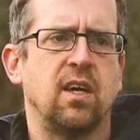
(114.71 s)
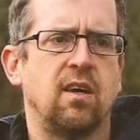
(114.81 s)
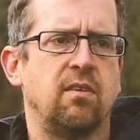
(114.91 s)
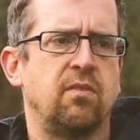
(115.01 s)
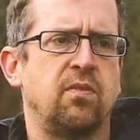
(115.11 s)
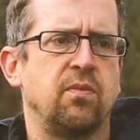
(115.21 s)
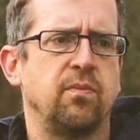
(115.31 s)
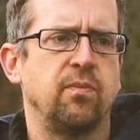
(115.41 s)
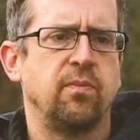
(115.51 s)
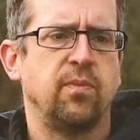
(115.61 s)
of
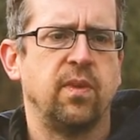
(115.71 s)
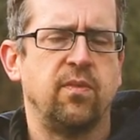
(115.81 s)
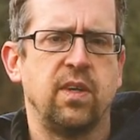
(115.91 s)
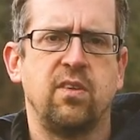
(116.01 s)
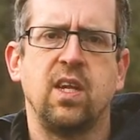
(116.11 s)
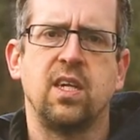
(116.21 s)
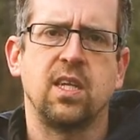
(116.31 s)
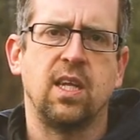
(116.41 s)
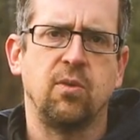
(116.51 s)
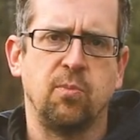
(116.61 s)
the
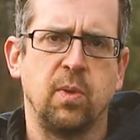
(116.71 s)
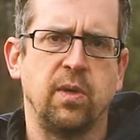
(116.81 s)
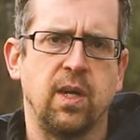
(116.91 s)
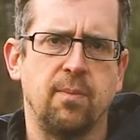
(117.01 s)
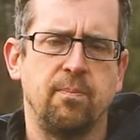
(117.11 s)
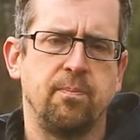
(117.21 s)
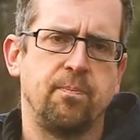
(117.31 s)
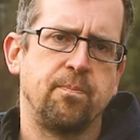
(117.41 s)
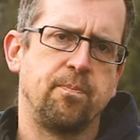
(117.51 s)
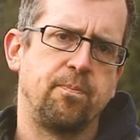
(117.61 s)
vegetation that was burned up
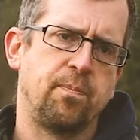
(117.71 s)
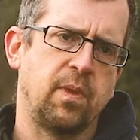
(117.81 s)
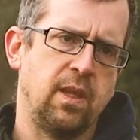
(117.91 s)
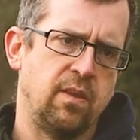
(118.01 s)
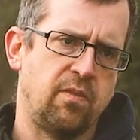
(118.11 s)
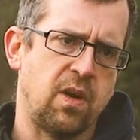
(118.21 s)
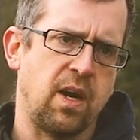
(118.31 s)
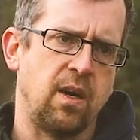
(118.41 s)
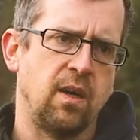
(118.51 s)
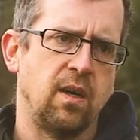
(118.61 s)
in the
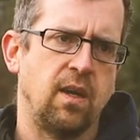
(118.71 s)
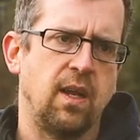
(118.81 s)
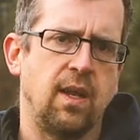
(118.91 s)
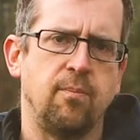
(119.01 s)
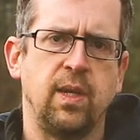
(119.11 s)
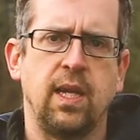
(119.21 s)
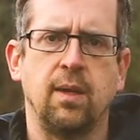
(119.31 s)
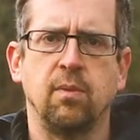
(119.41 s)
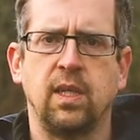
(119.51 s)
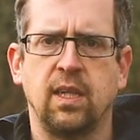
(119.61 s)
fire and being
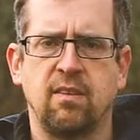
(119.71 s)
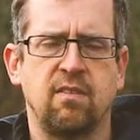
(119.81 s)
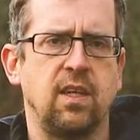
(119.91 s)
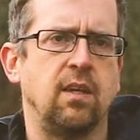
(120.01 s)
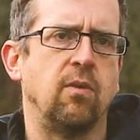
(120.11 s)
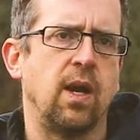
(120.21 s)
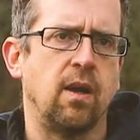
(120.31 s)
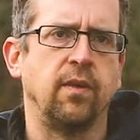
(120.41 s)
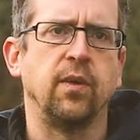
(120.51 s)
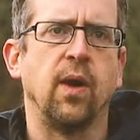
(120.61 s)
able to get the seed right
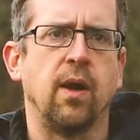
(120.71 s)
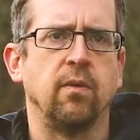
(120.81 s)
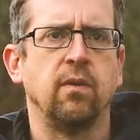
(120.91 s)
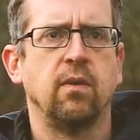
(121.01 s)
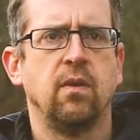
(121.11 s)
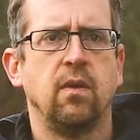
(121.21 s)
on the ground.